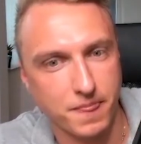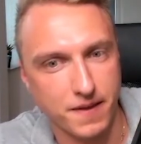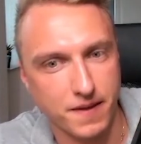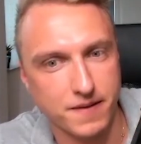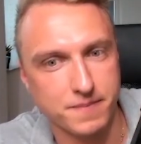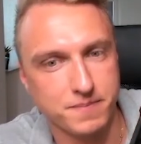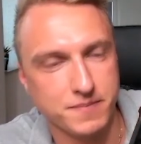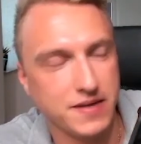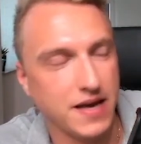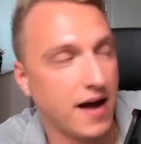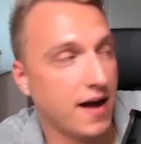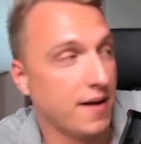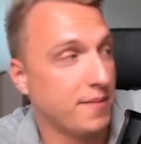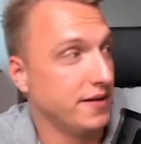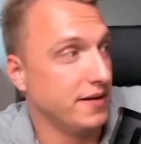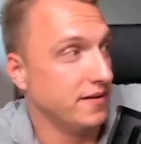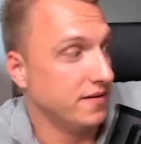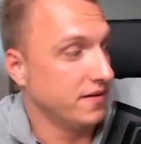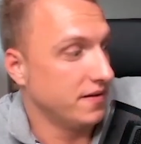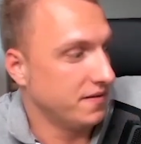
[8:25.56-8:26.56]
Yeah, I
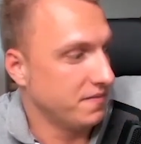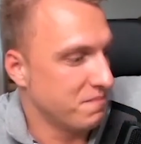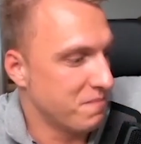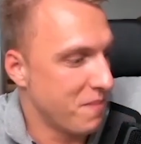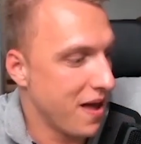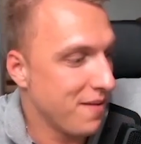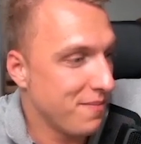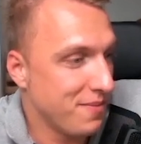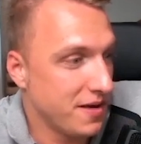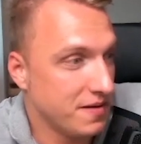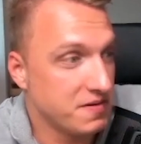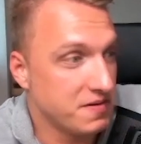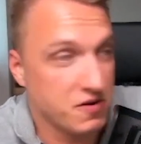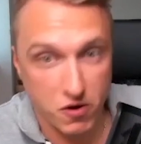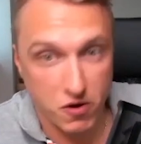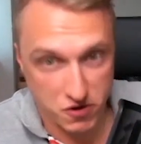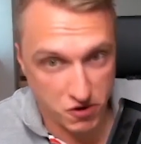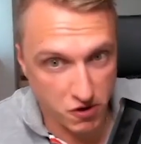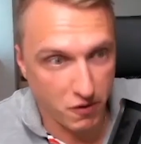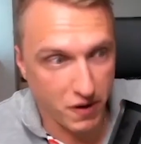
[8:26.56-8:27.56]
mean, maybe
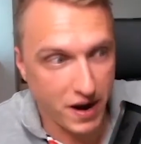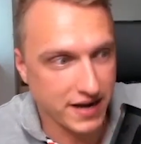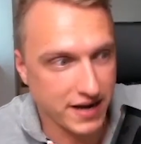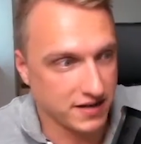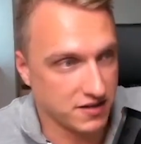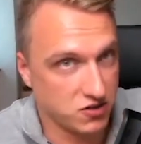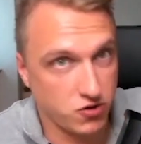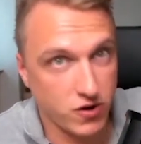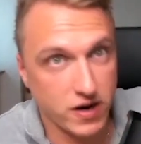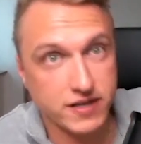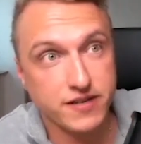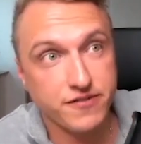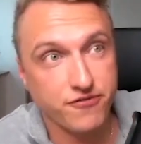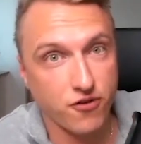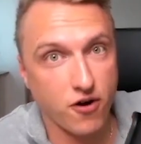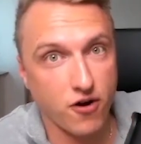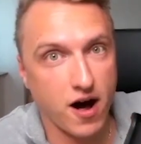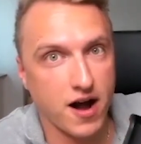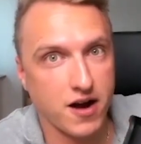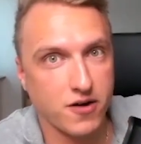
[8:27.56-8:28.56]
you're right.
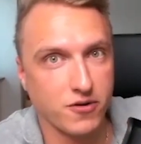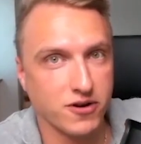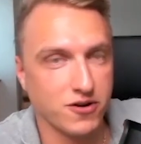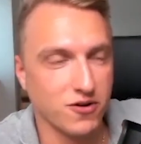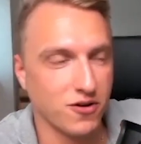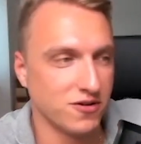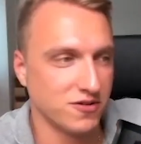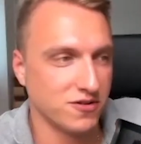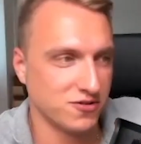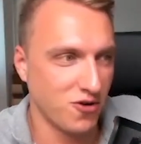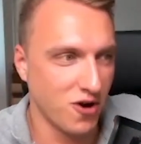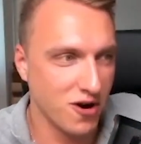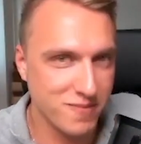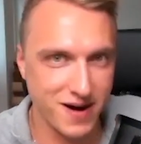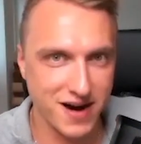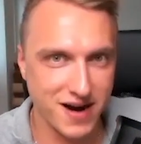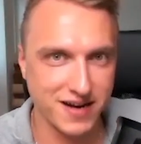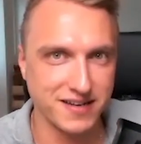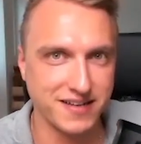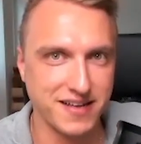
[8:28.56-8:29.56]
2,400 on
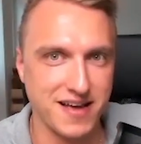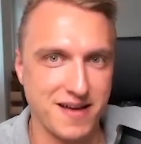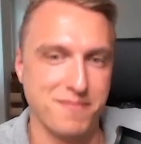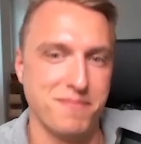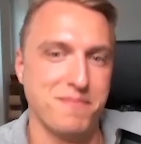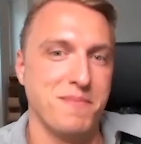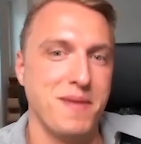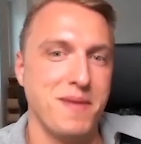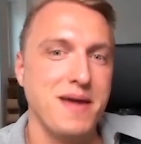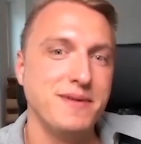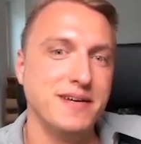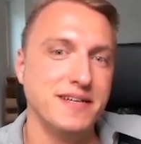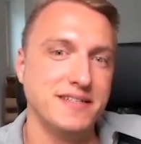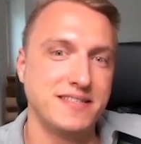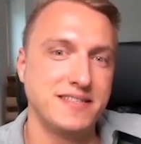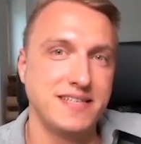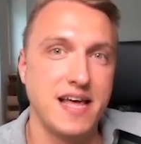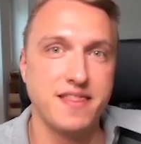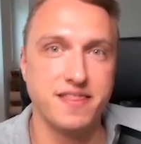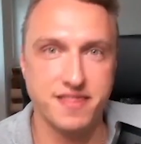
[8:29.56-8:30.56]
CoinMarketCap. Maybe
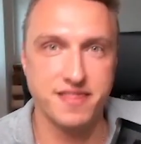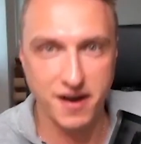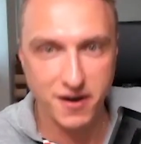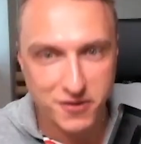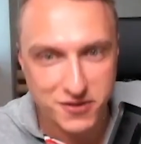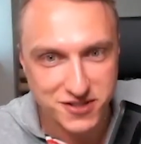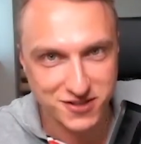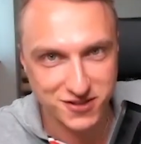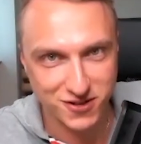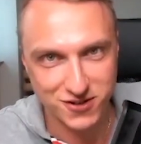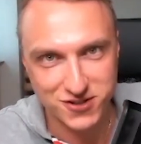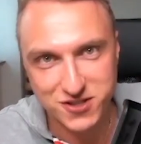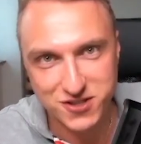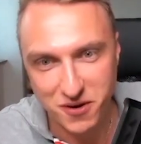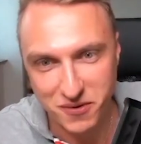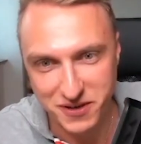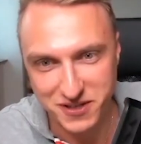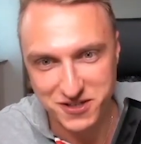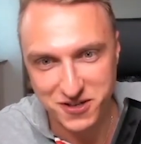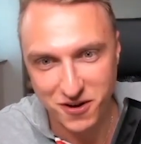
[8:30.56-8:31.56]
it's 10,000 or
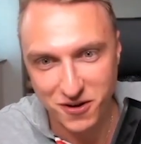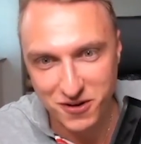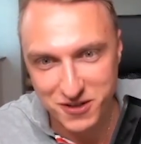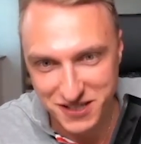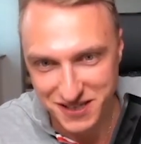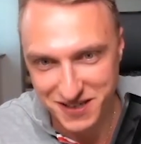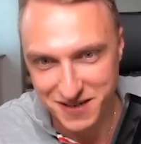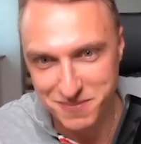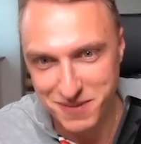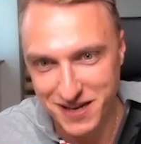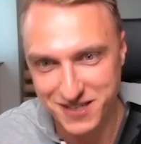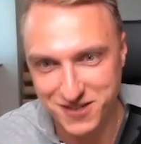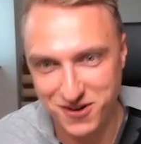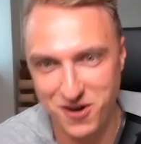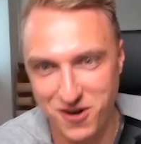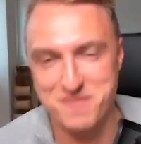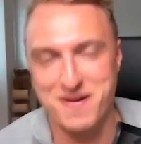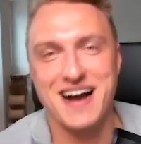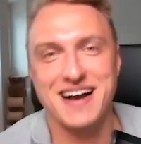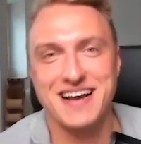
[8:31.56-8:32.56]
so in total, but
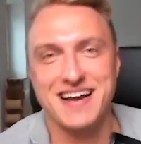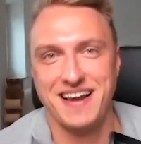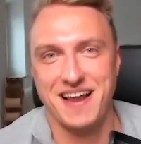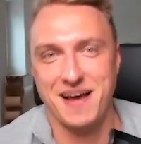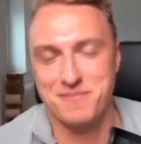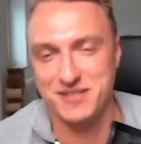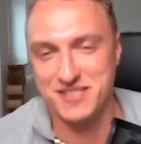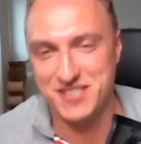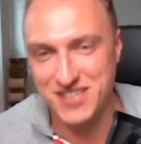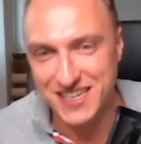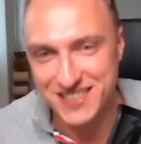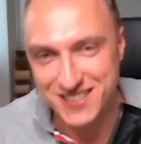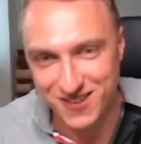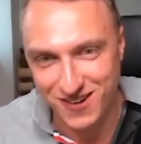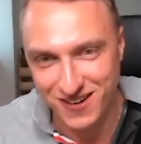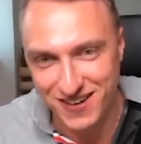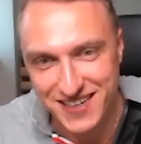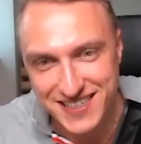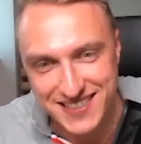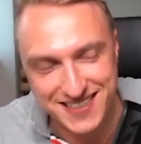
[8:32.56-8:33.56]
CoinMarketCap is just
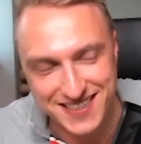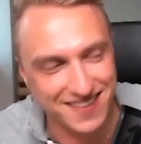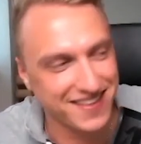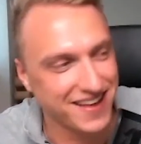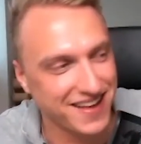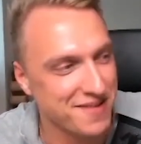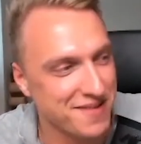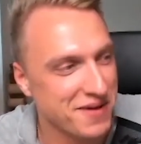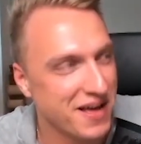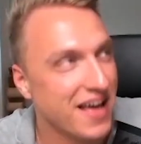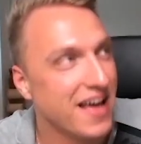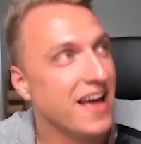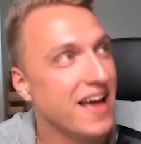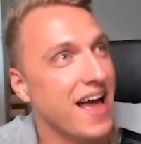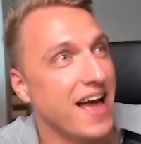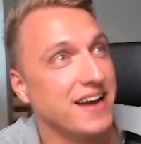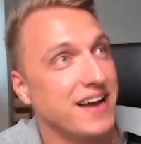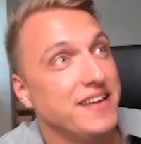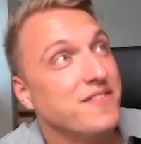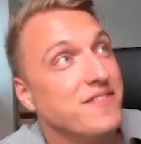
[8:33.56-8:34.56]
not listing them.
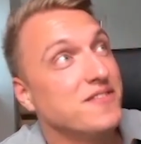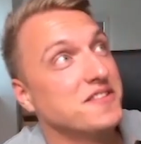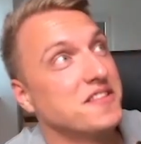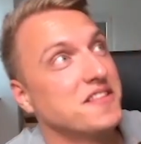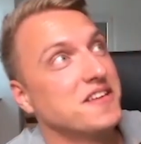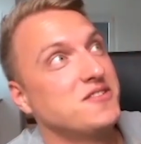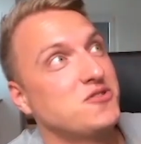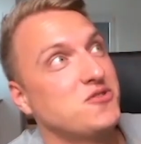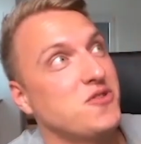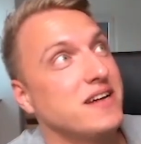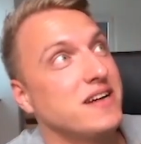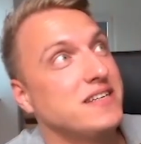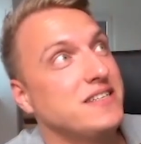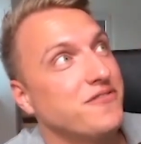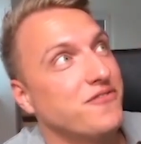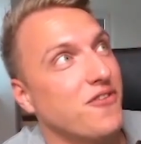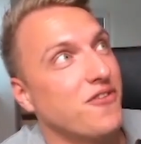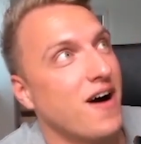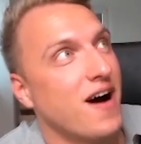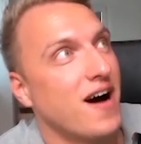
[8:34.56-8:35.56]
And even the
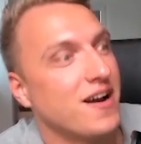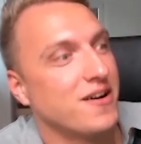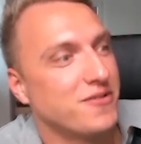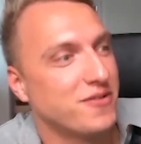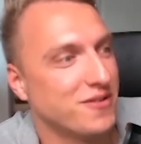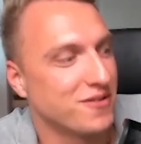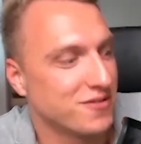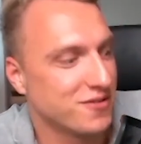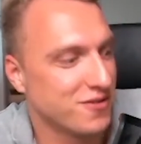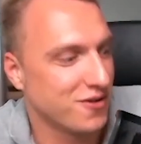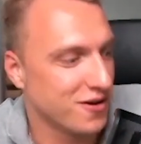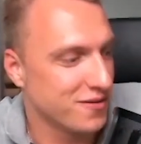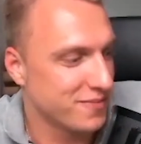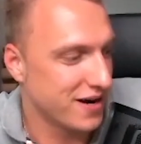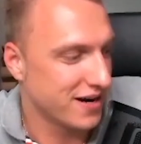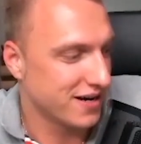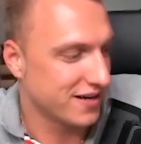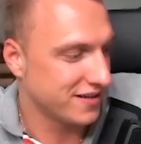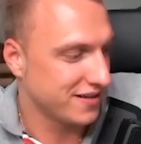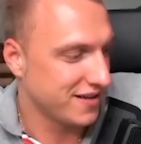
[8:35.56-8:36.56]
2,400 on
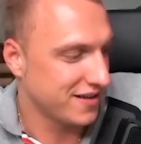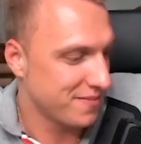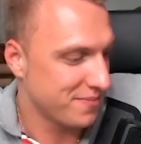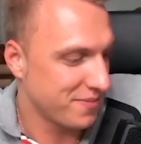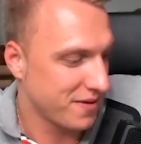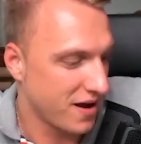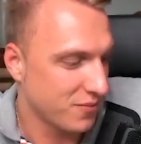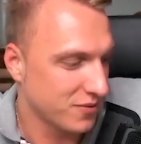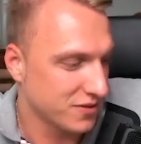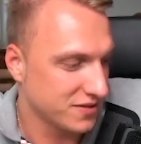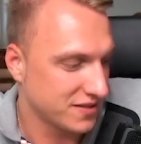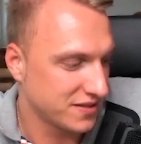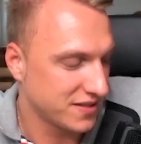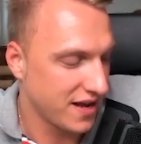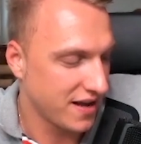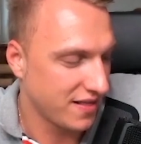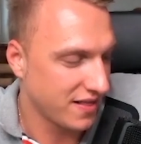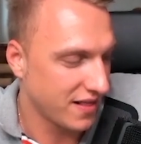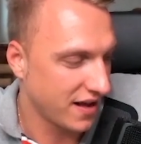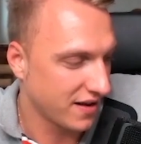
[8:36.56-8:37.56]
CoinMarketCap, I would
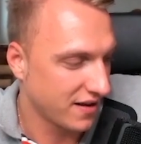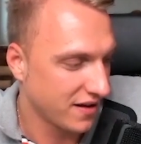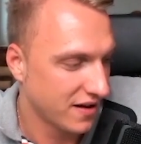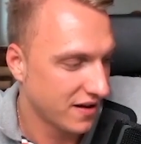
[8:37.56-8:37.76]
say like